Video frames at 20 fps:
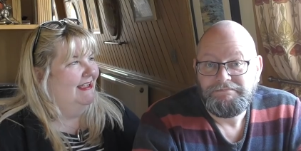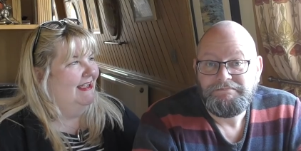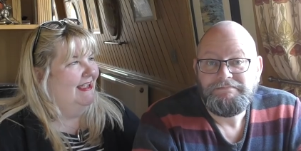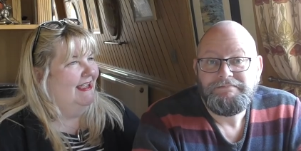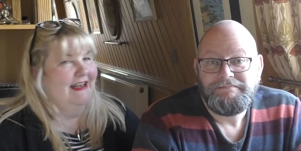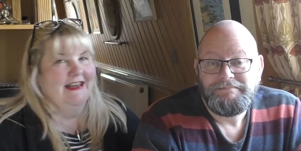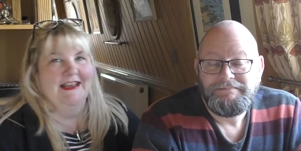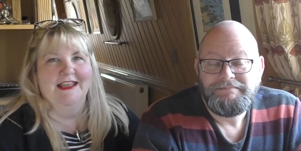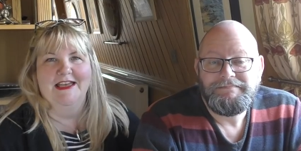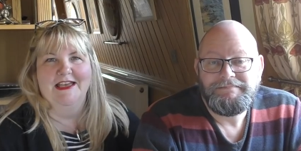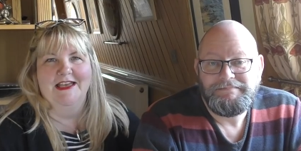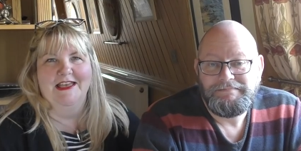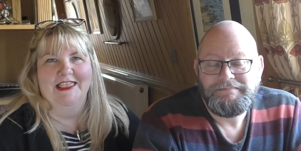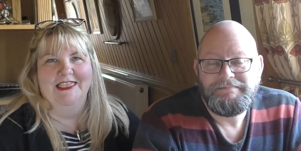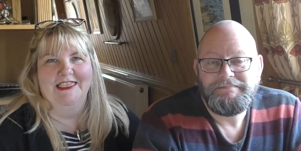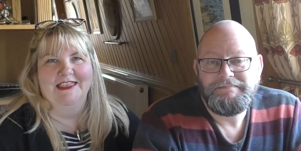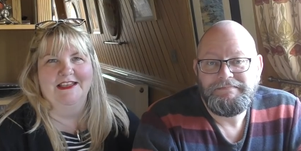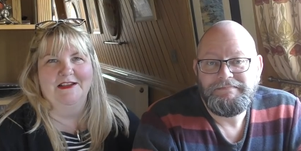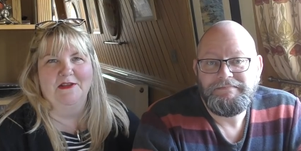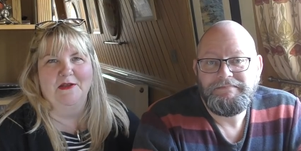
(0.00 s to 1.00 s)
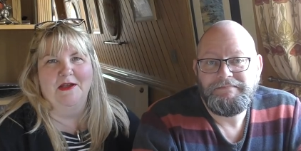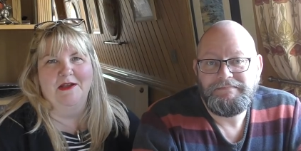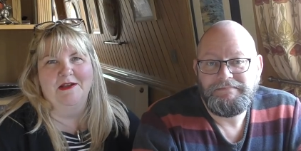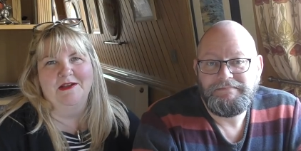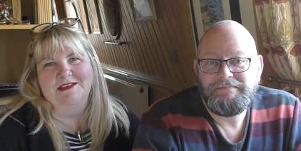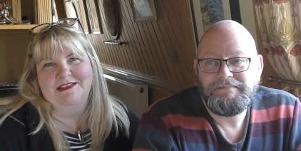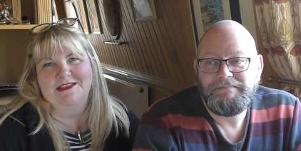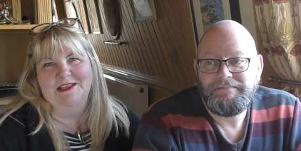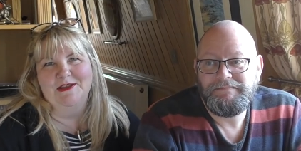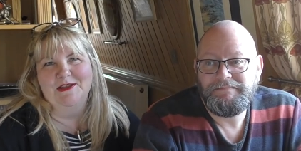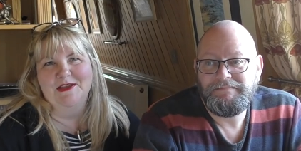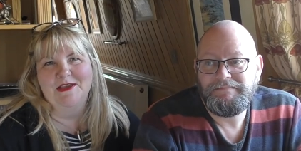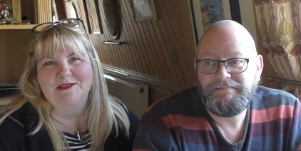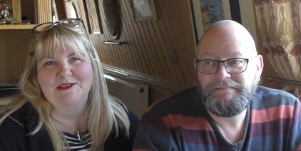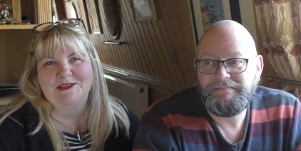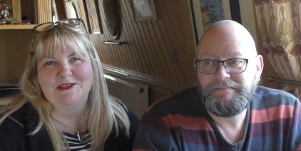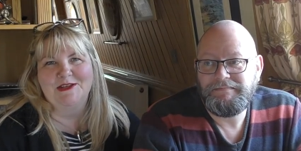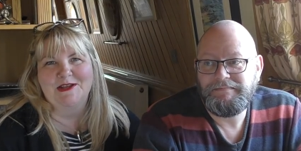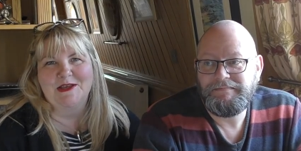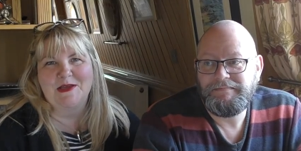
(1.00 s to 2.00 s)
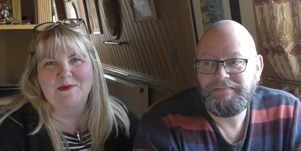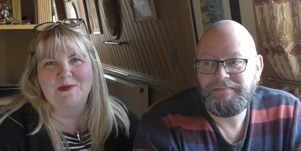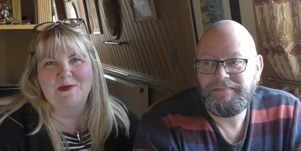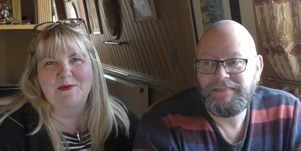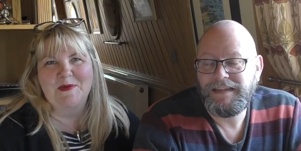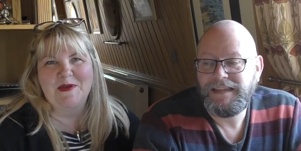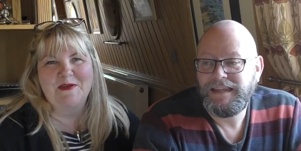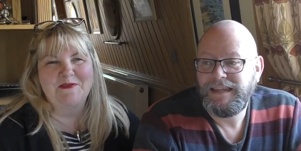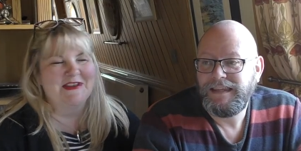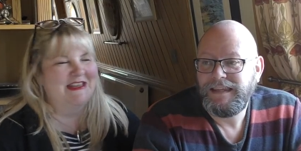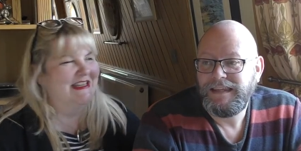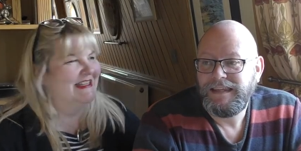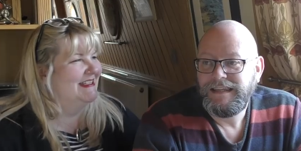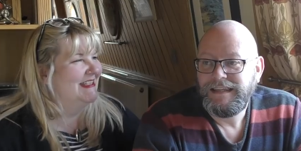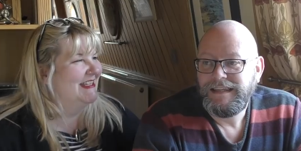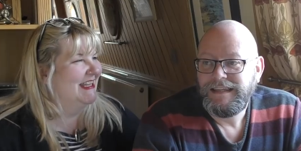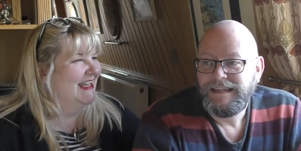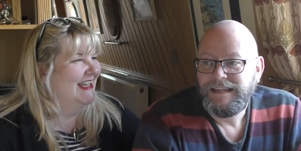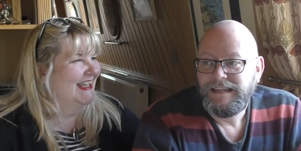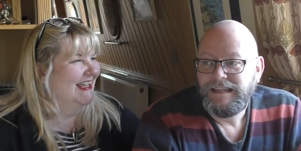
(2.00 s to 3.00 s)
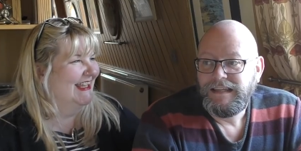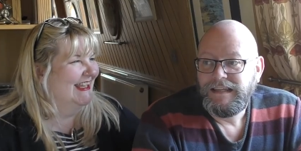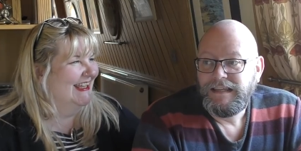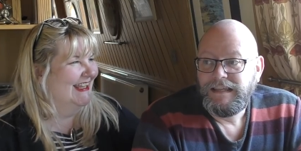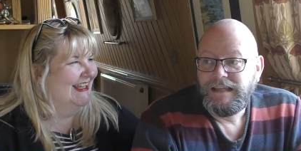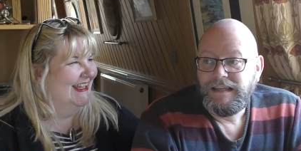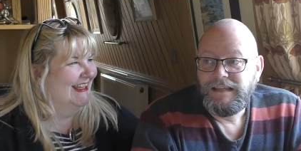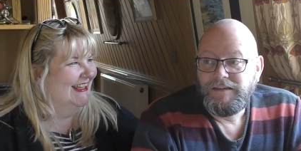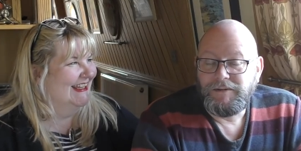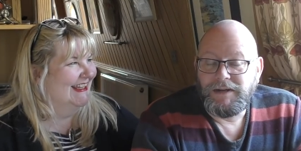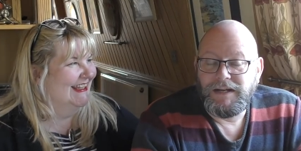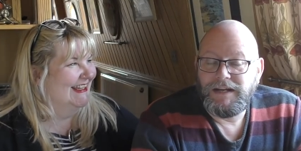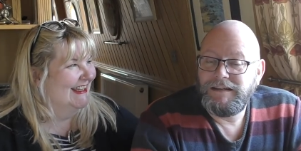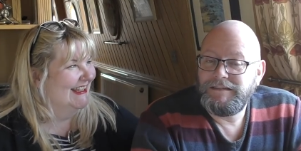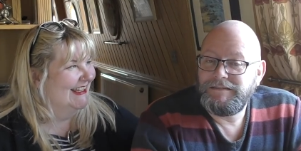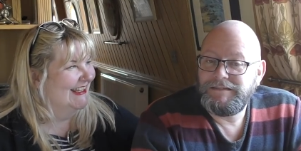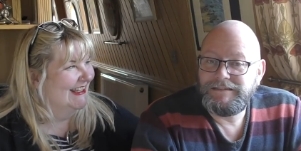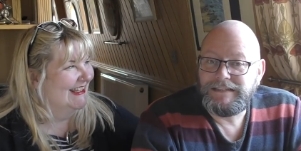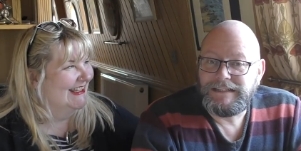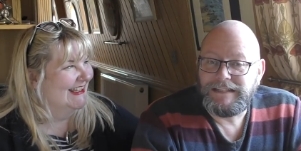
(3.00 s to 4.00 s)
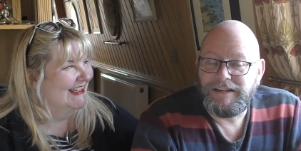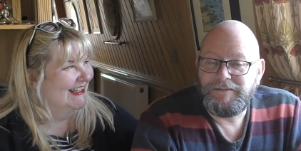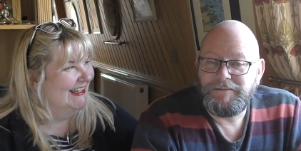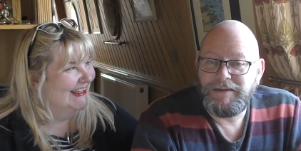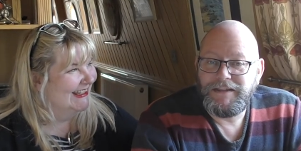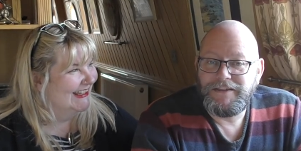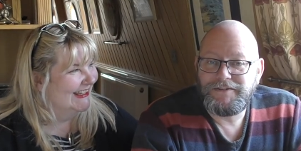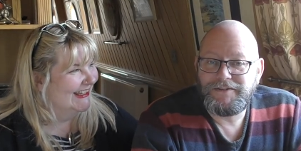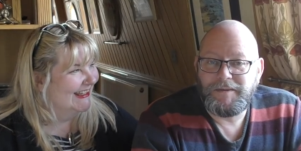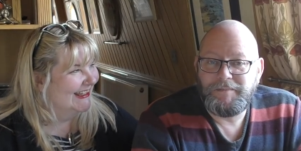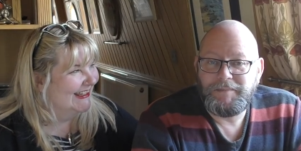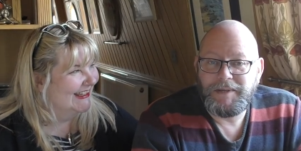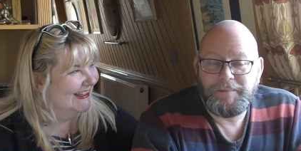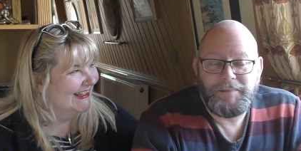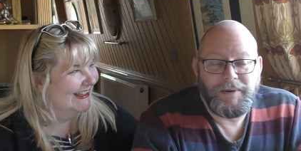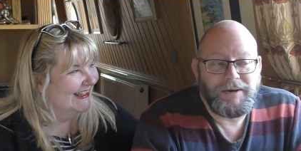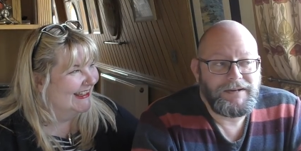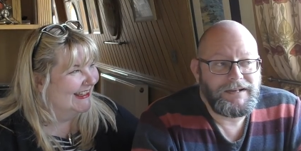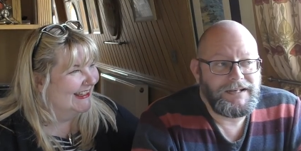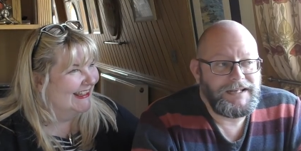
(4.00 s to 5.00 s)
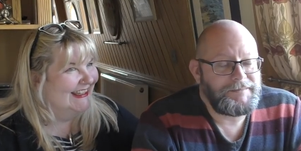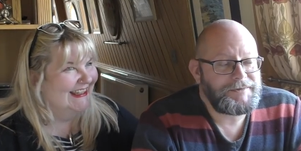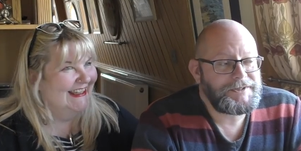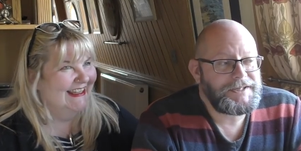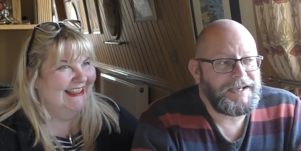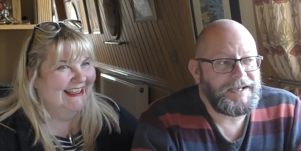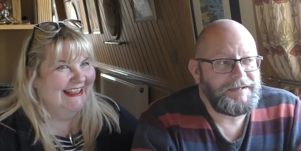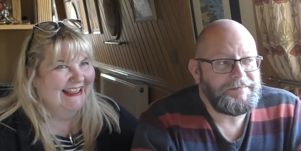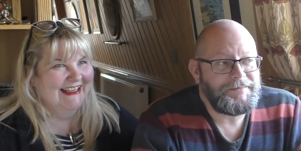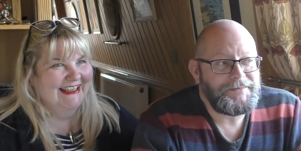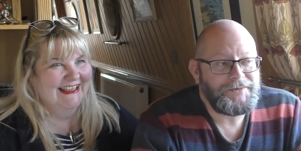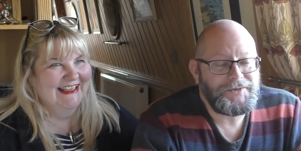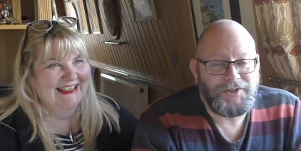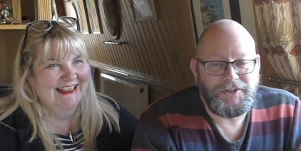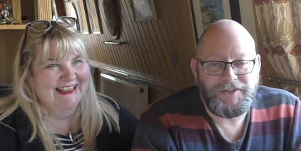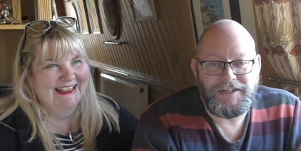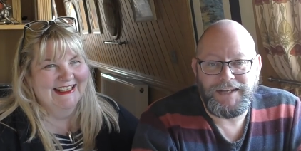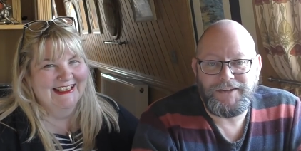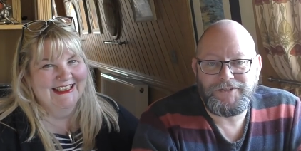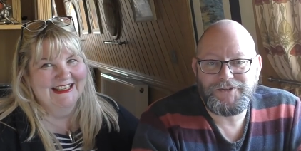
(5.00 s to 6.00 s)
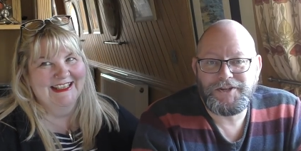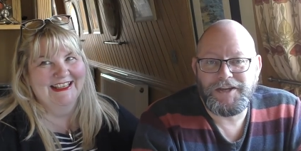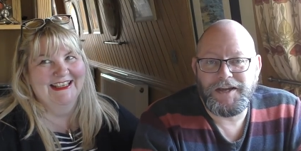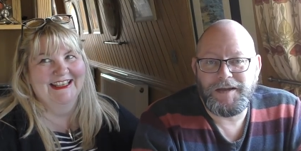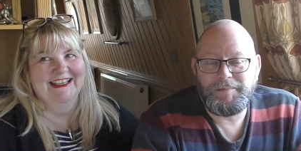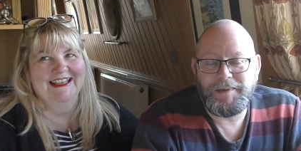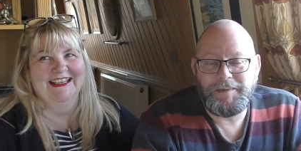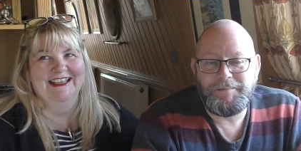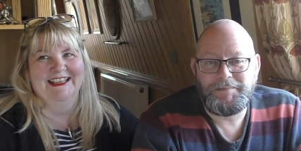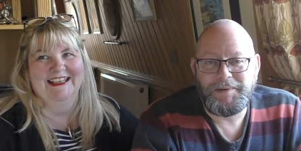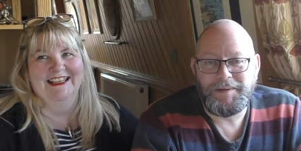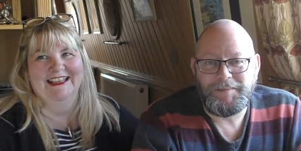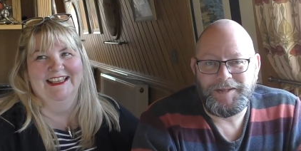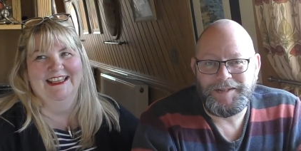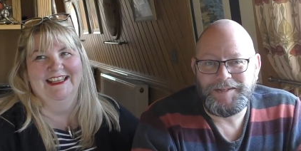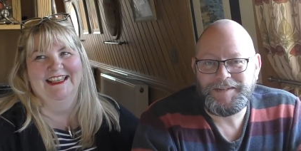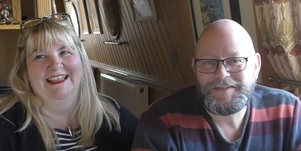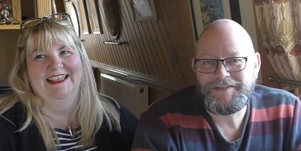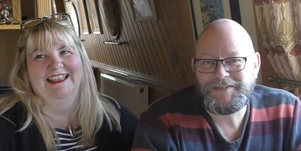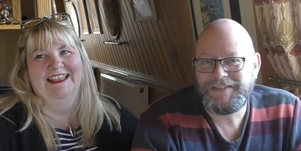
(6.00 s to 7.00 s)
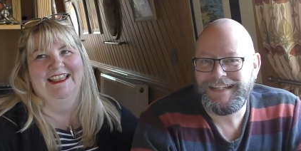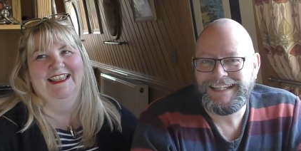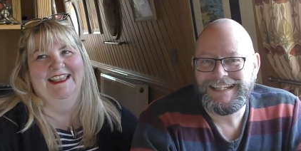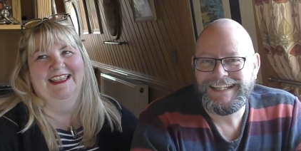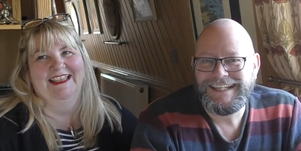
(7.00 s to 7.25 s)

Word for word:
Speaker 1: And uh, I, I don't know, should I be worried?
Speaker 2: Well, you know, when the zombie apocalypse comes, you need sharp implements.